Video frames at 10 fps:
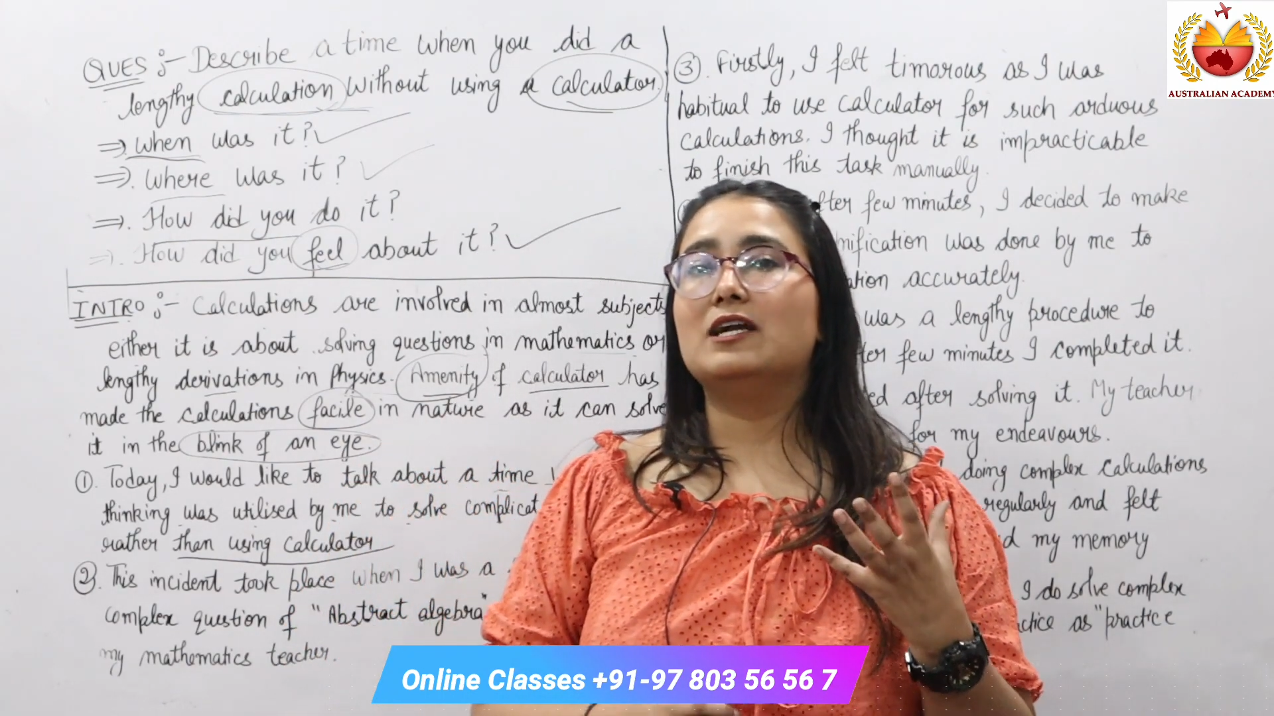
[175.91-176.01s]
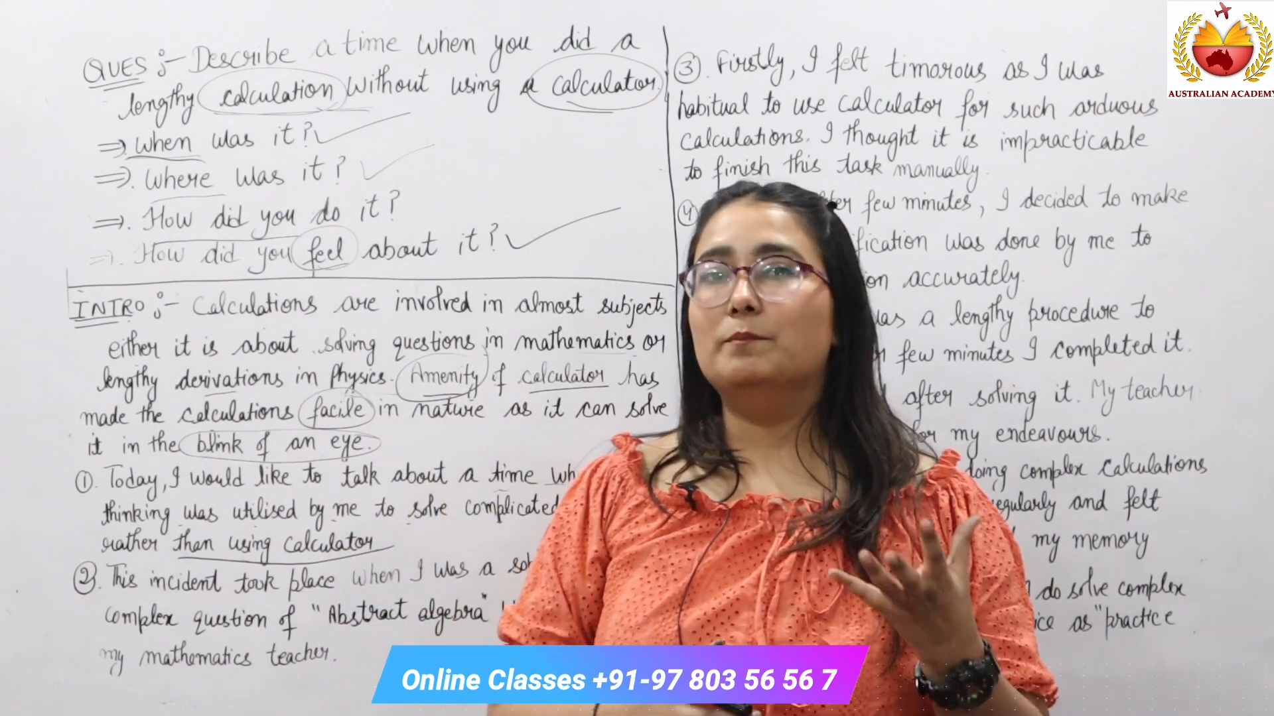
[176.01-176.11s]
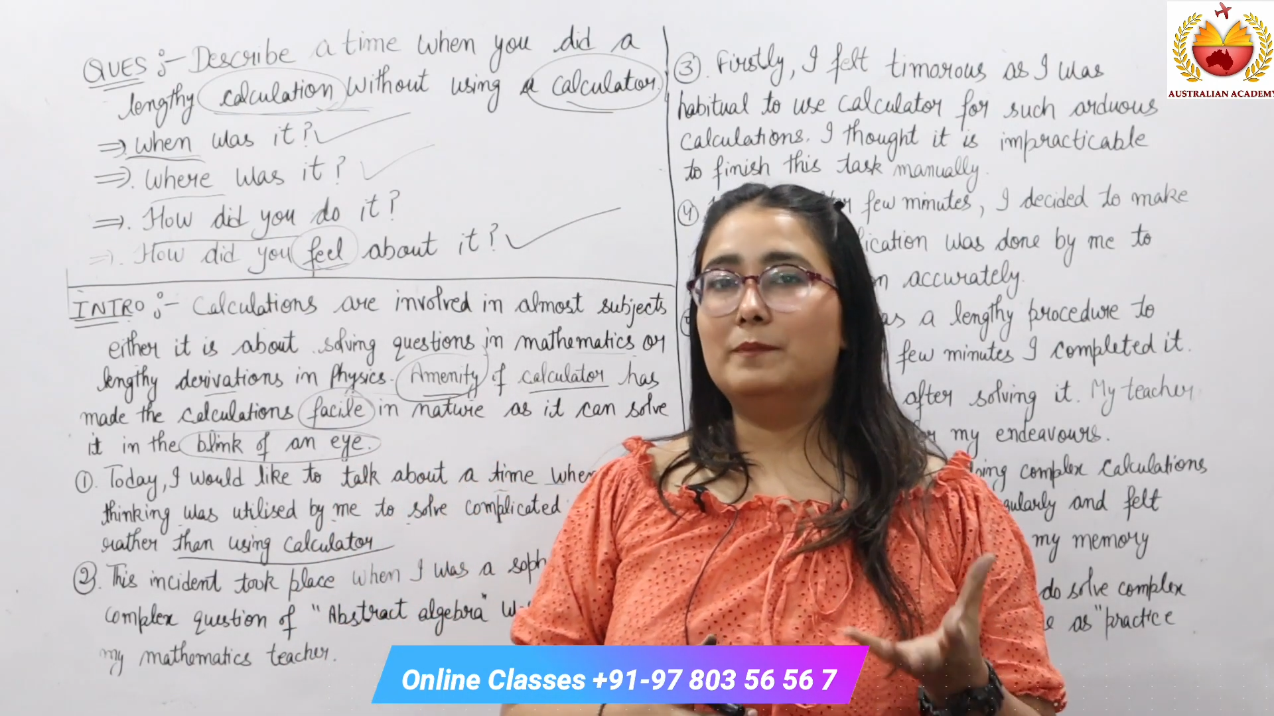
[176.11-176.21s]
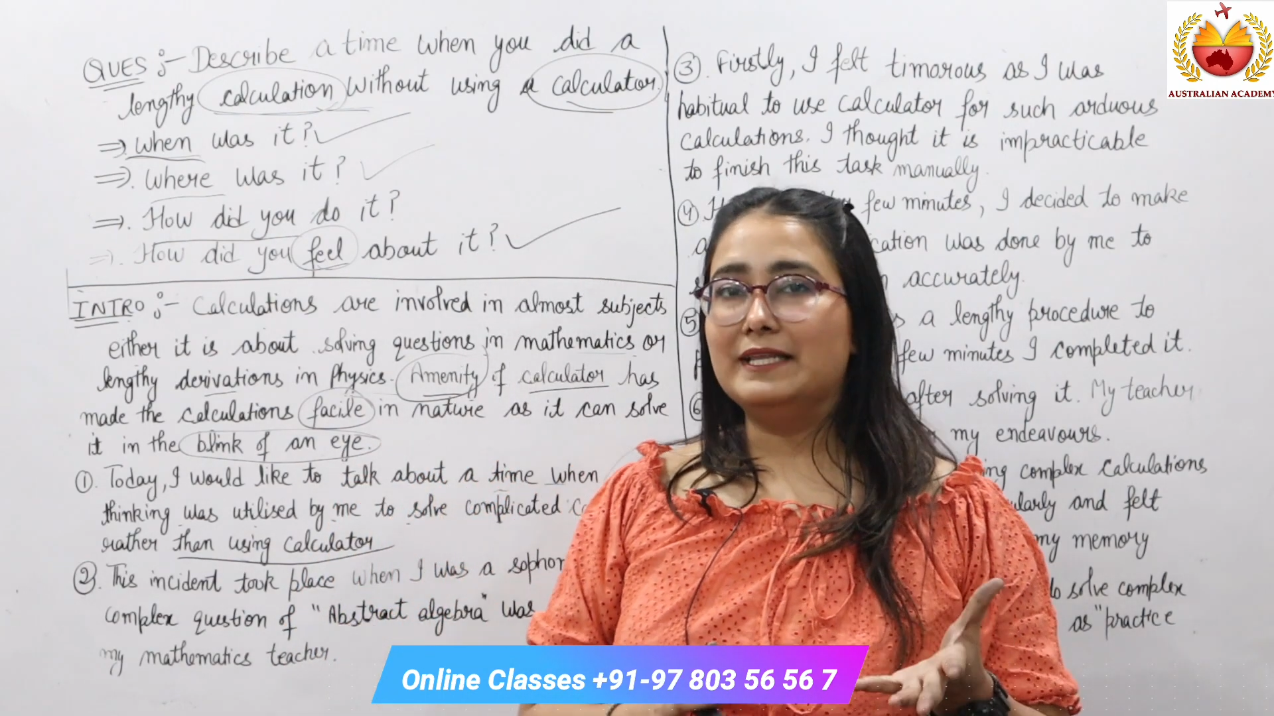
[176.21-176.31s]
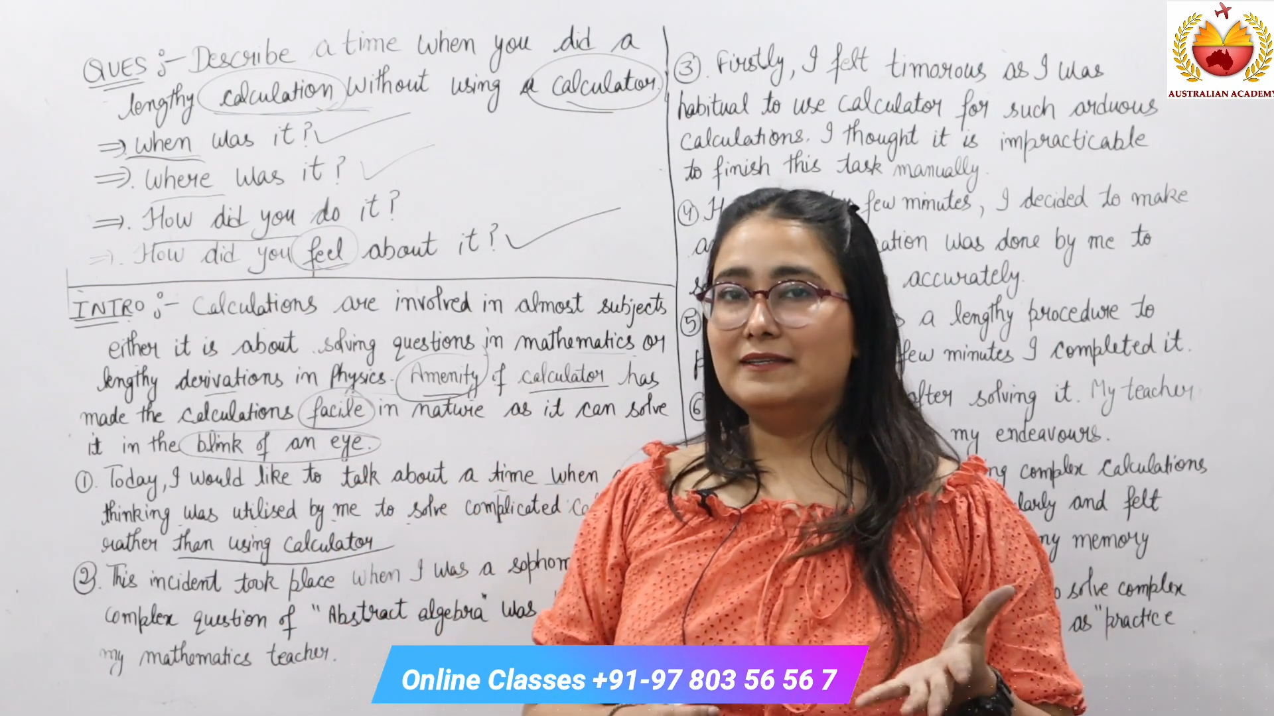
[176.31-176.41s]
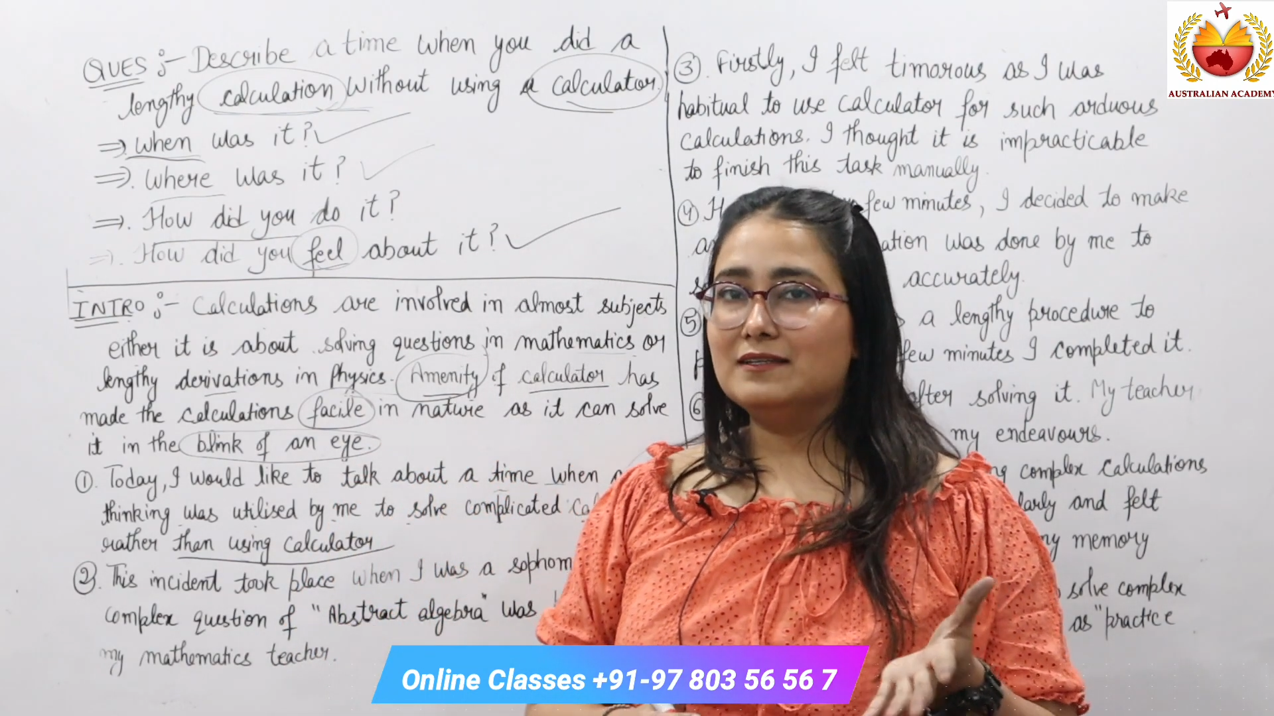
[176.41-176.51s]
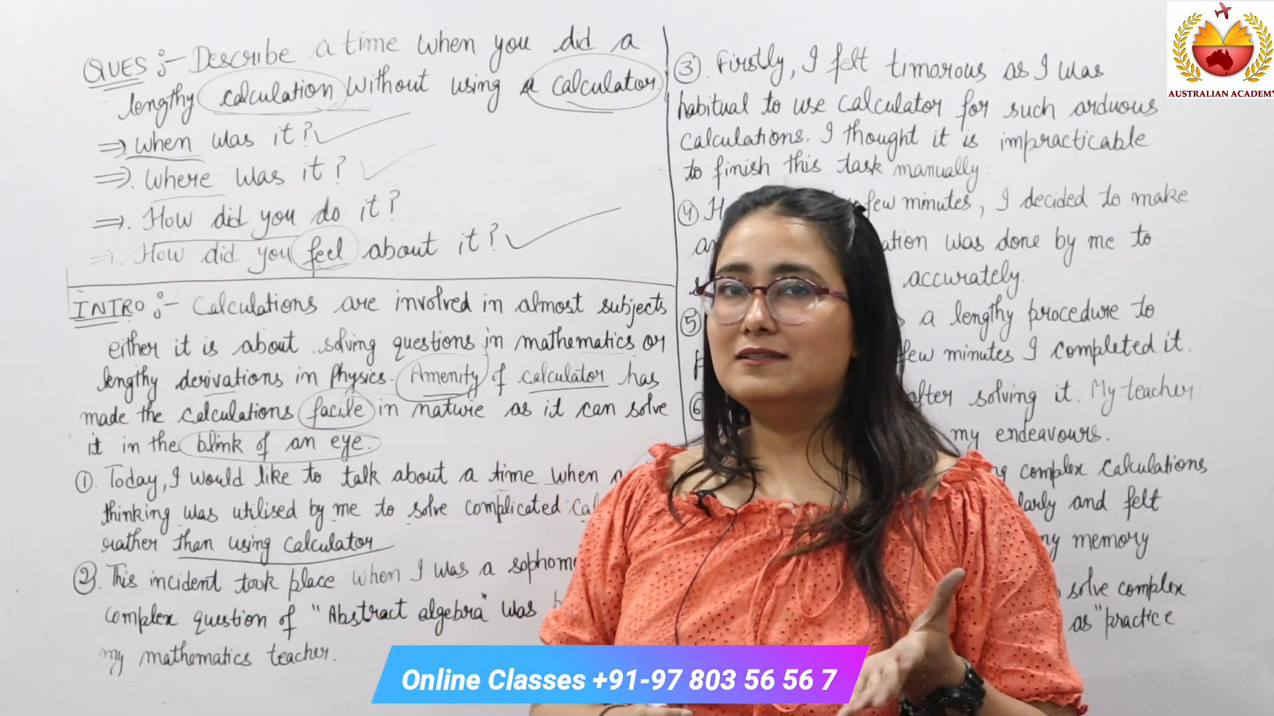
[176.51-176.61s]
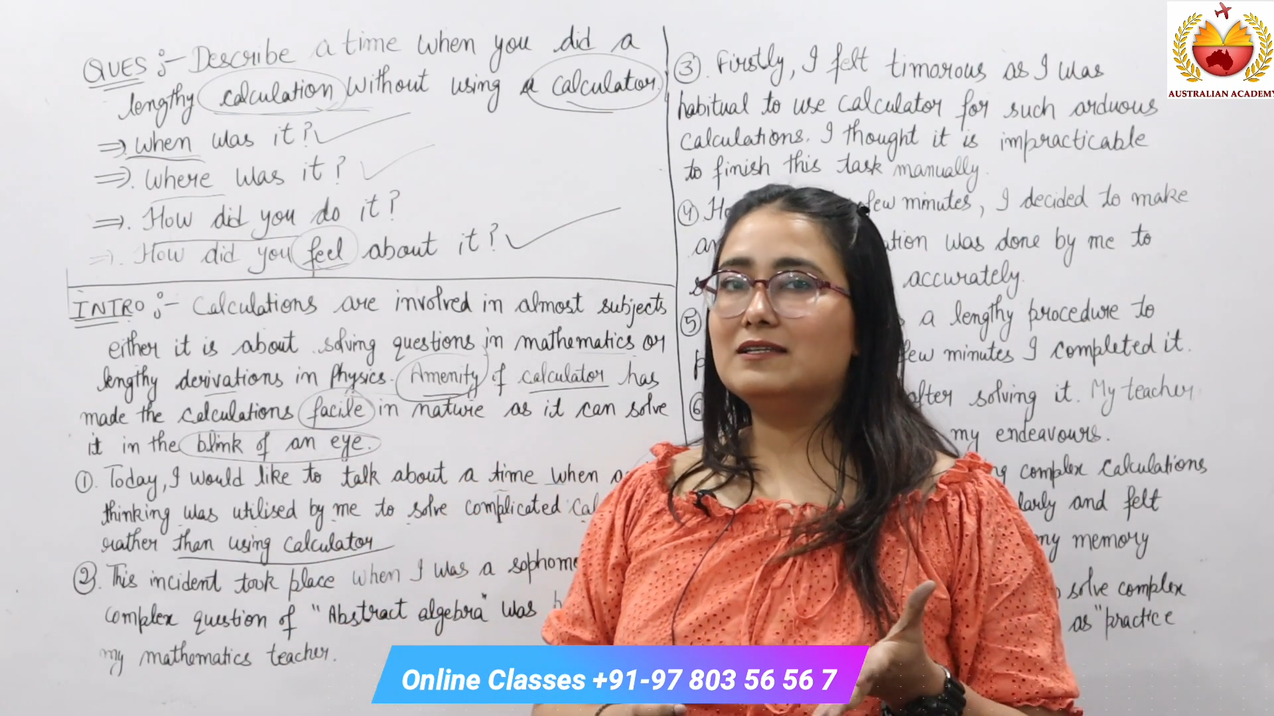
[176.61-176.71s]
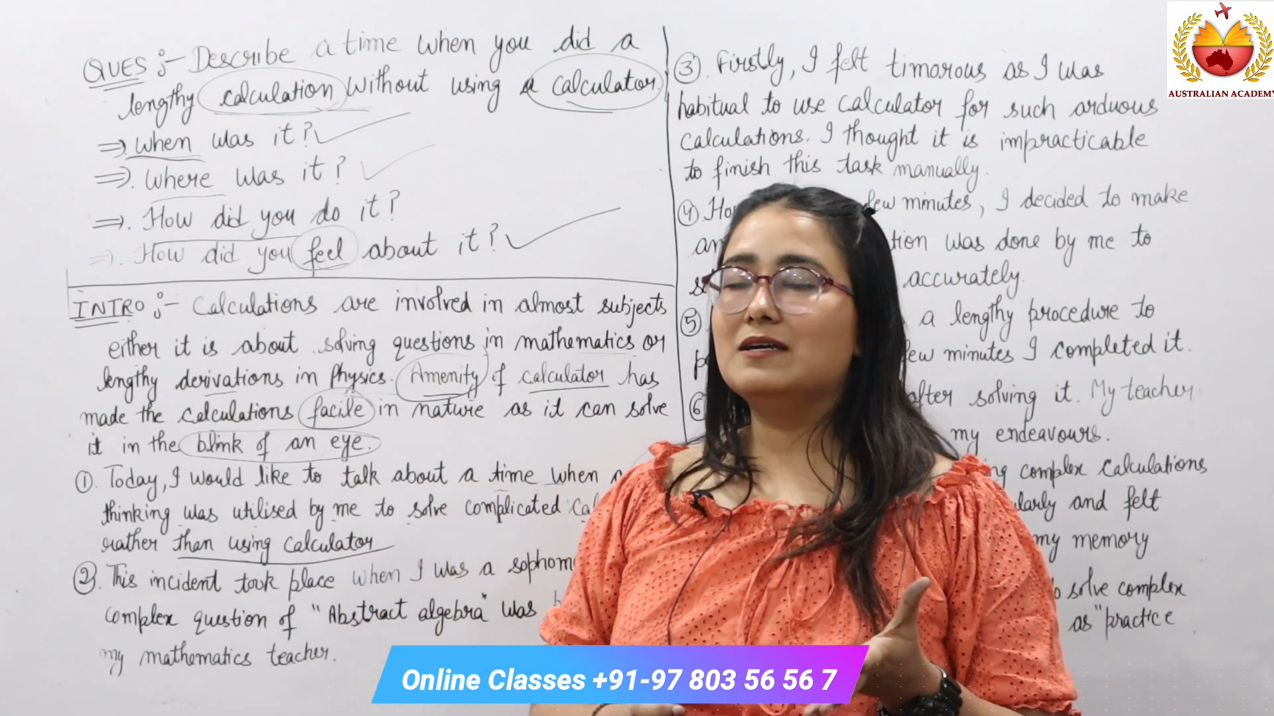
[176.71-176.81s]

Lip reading: completed